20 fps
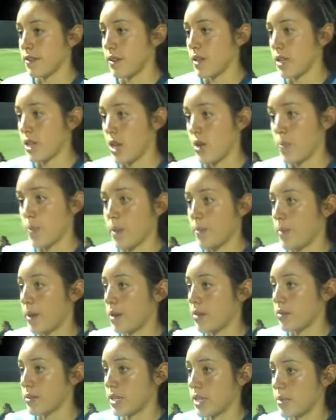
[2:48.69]
and help them
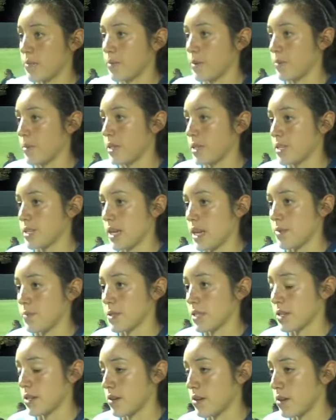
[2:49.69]
out and keep them in this game
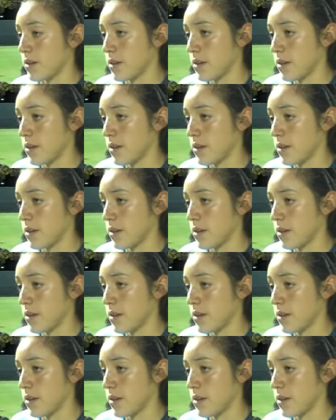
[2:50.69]
still.